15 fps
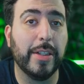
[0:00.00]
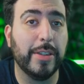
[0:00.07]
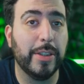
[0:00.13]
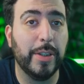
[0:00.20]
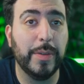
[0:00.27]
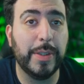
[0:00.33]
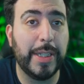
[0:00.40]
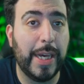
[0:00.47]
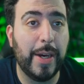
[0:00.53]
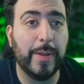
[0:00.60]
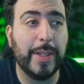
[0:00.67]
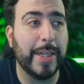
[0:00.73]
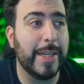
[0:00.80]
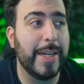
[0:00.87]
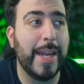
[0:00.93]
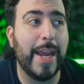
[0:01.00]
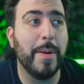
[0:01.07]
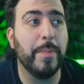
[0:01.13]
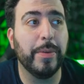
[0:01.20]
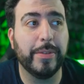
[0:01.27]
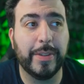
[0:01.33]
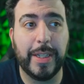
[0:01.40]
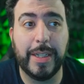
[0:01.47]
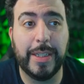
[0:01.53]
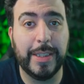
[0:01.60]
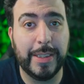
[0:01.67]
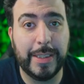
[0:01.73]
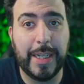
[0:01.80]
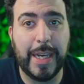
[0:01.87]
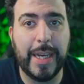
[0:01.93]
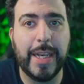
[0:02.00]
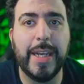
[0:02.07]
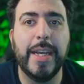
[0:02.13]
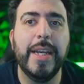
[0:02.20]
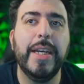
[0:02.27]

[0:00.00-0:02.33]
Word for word: to go down like nine percent in a day,